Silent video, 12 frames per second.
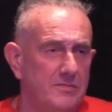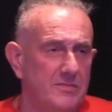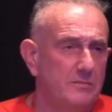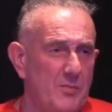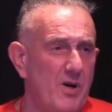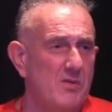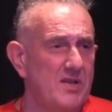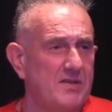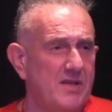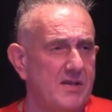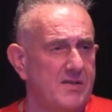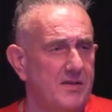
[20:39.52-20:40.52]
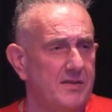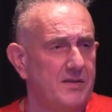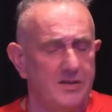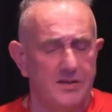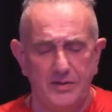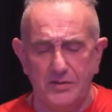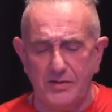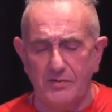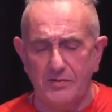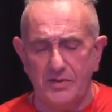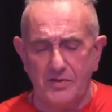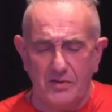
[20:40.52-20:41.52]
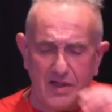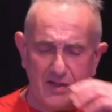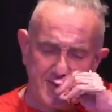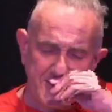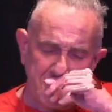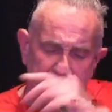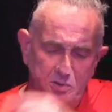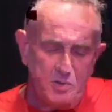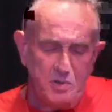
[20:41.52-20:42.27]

the browser does it. Yeah, you don't you don't have to